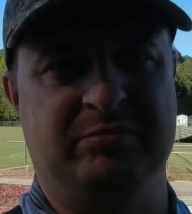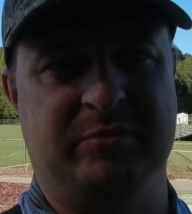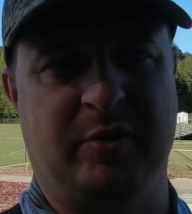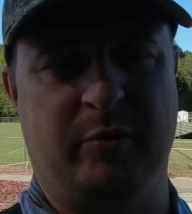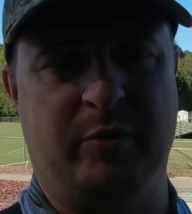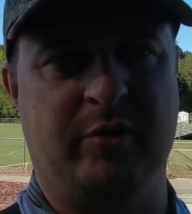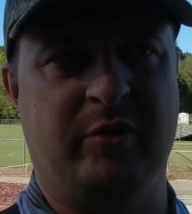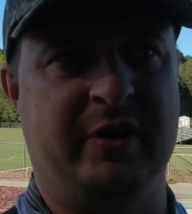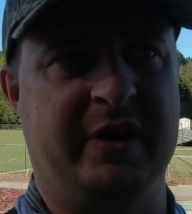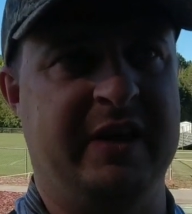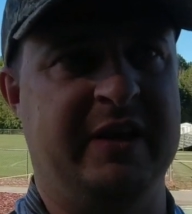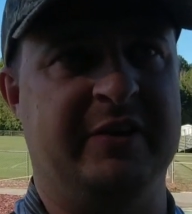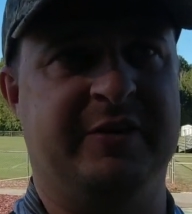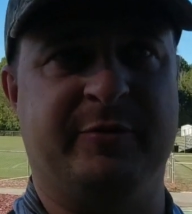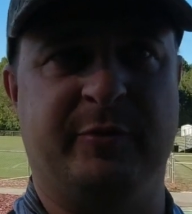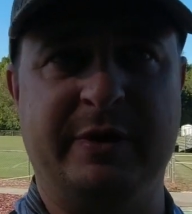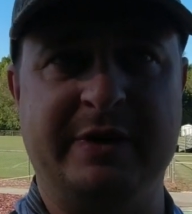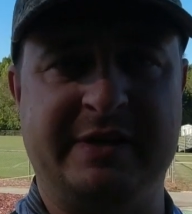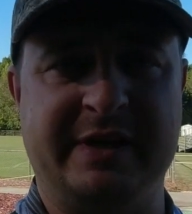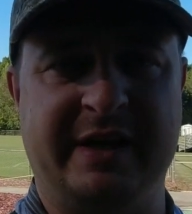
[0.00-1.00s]
But we're going to hit
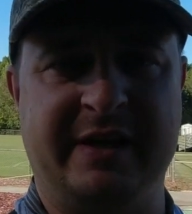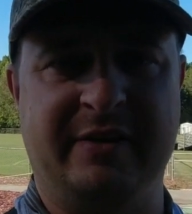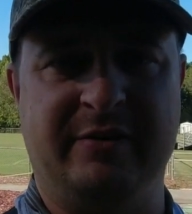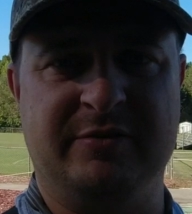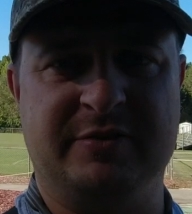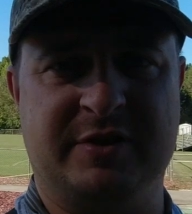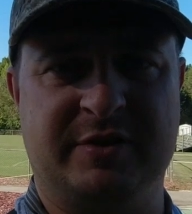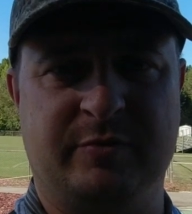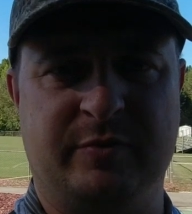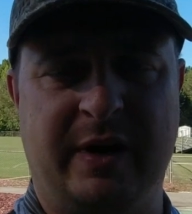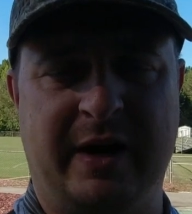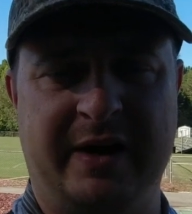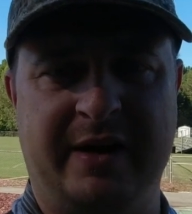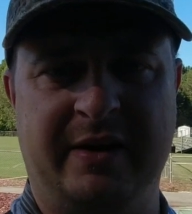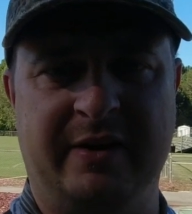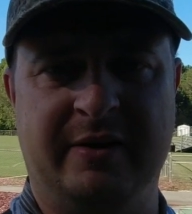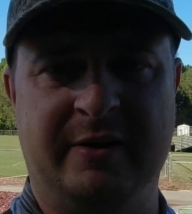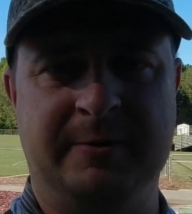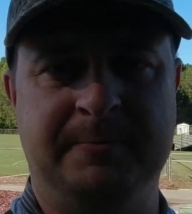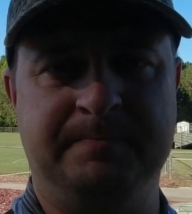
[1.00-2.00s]
three towns right
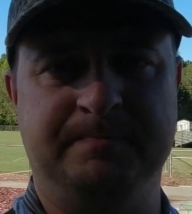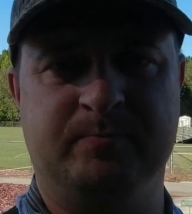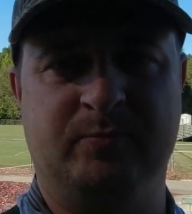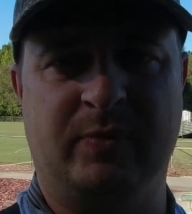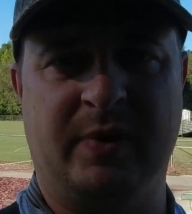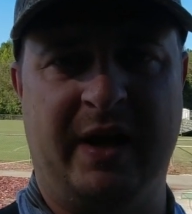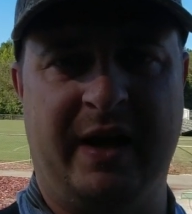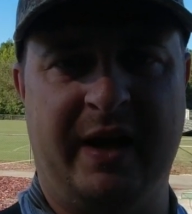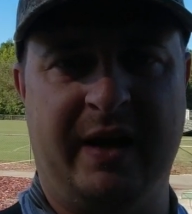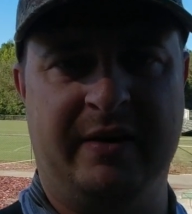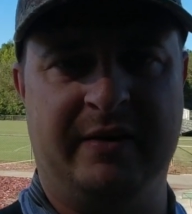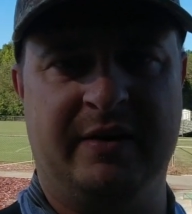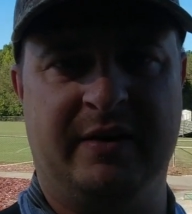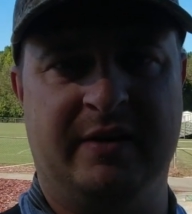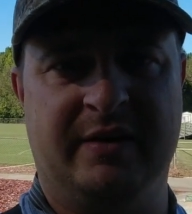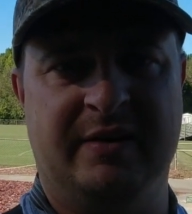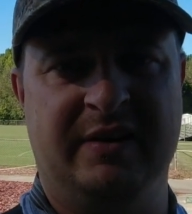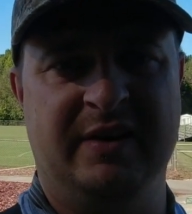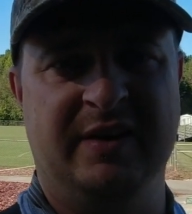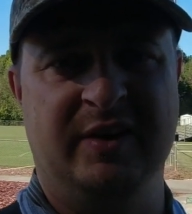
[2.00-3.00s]
here, and
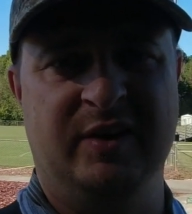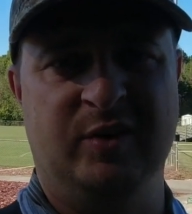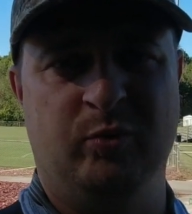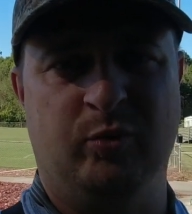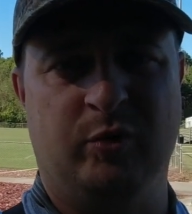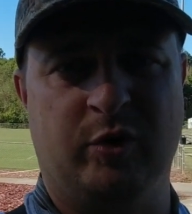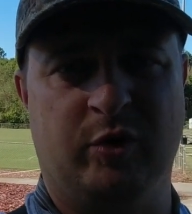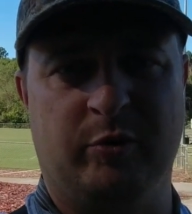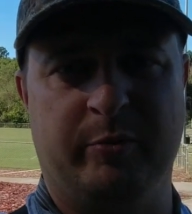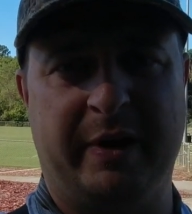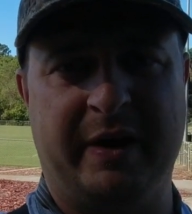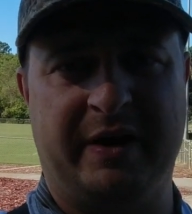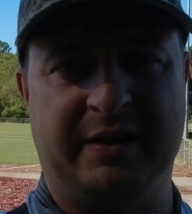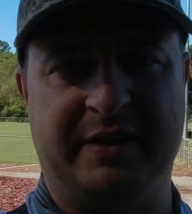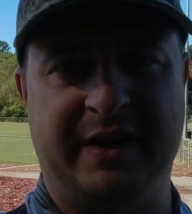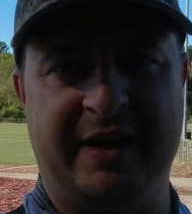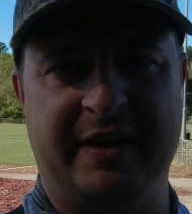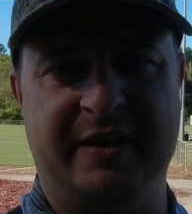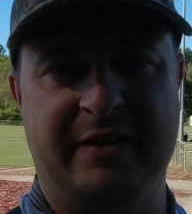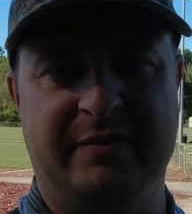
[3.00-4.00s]
uh, we're going to make a
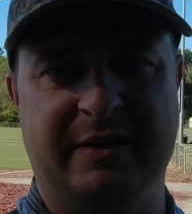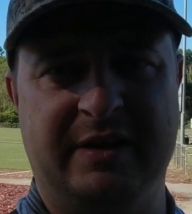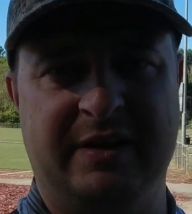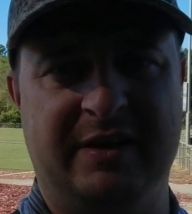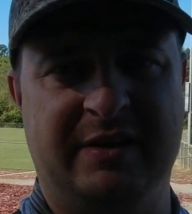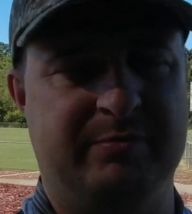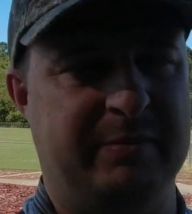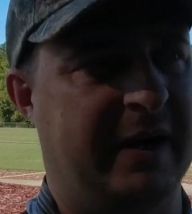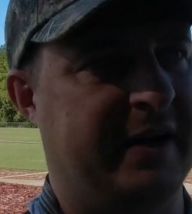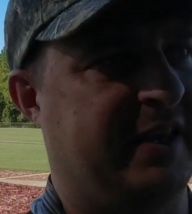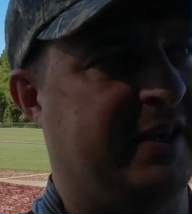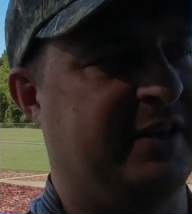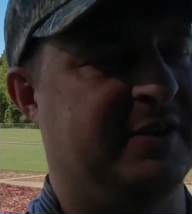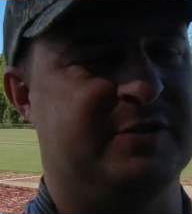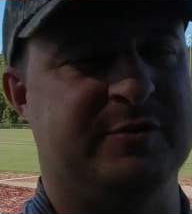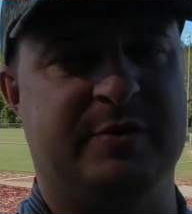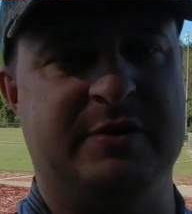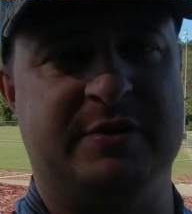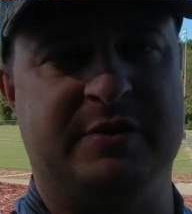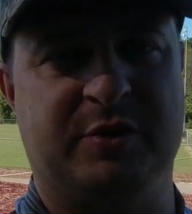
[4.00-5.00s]
day of it. My
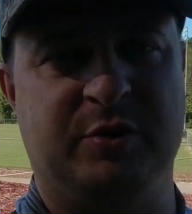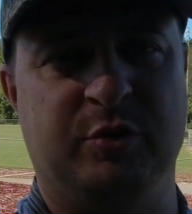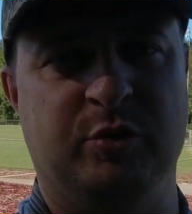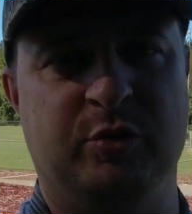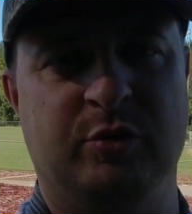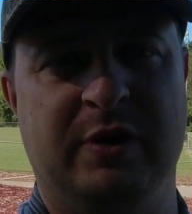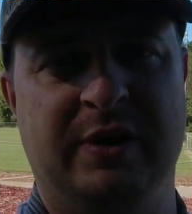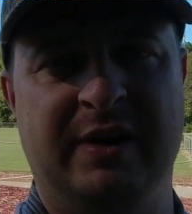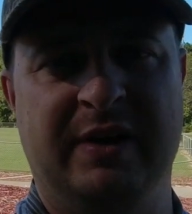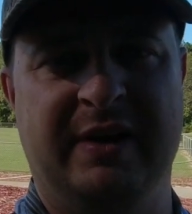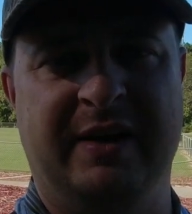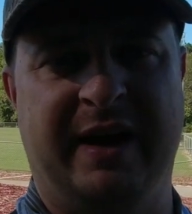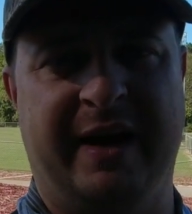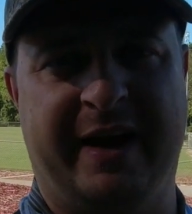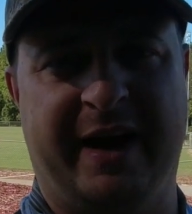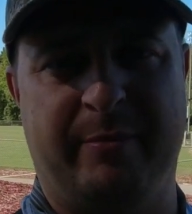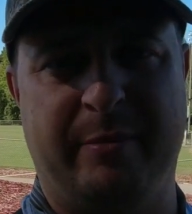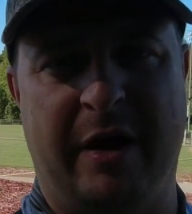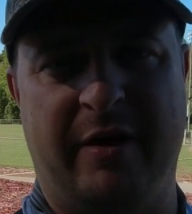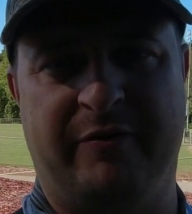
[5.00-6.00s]
kids are in school,
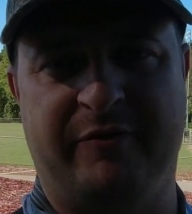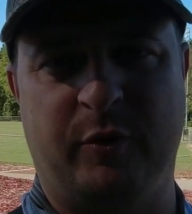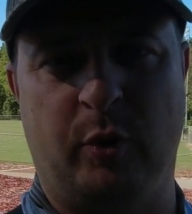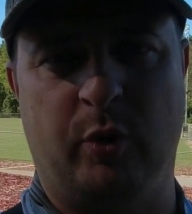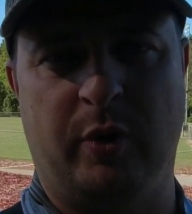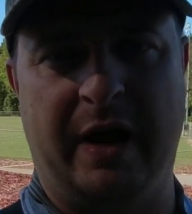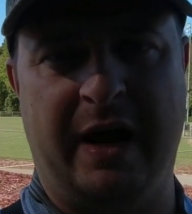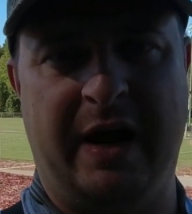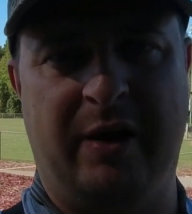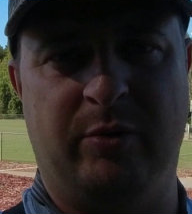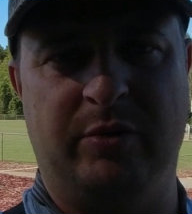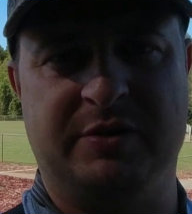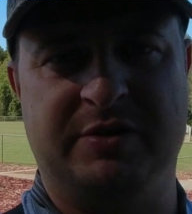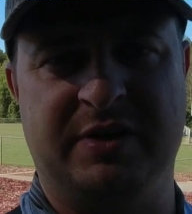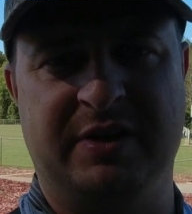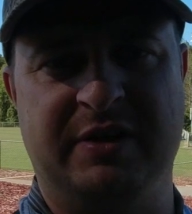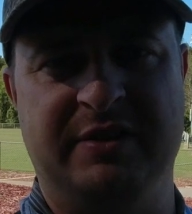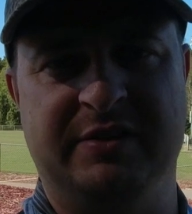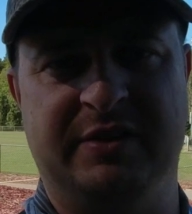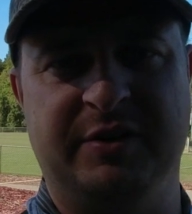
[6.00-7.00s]
I got about four
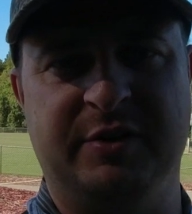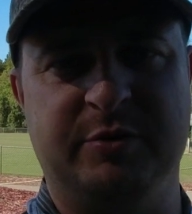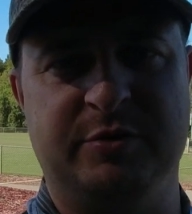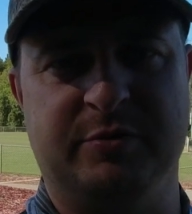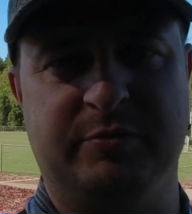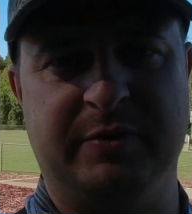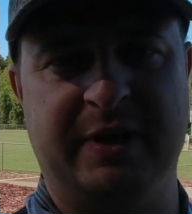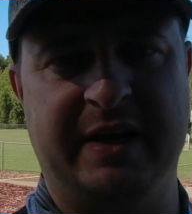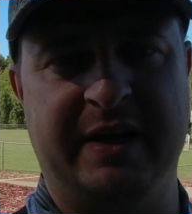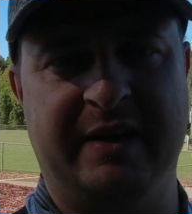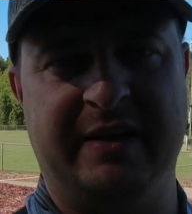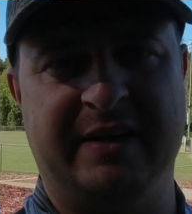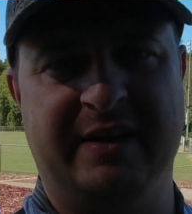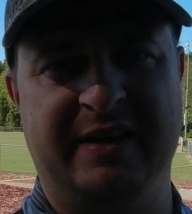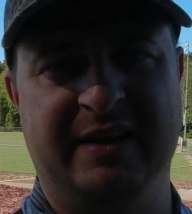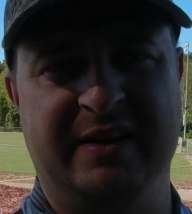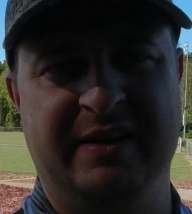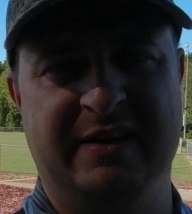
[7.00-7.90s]
hours to do some digging.